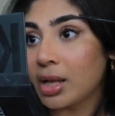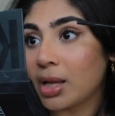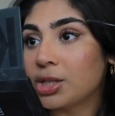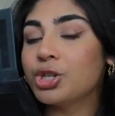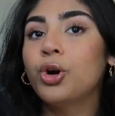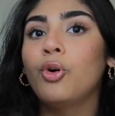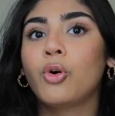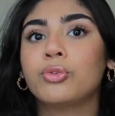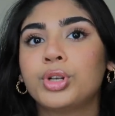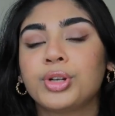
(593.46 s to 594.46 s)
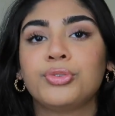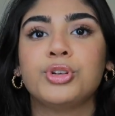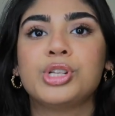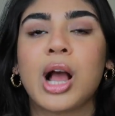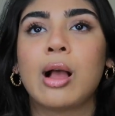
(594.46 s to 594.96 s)
I like to go over it a
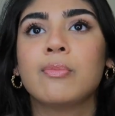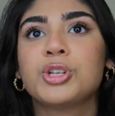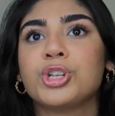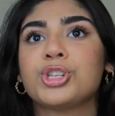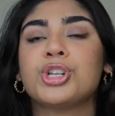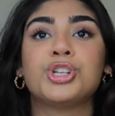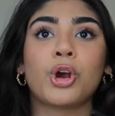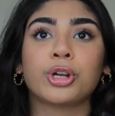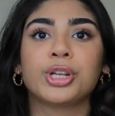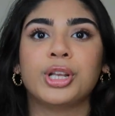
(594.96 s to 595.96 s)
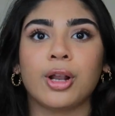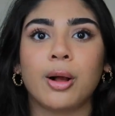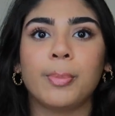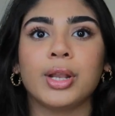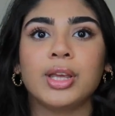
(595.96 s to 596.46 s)
few times just to darken it
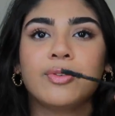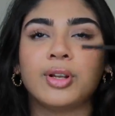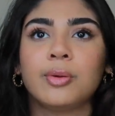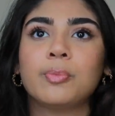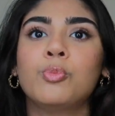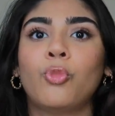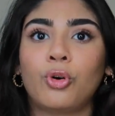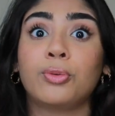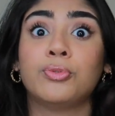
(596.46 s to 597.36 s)
up and give it more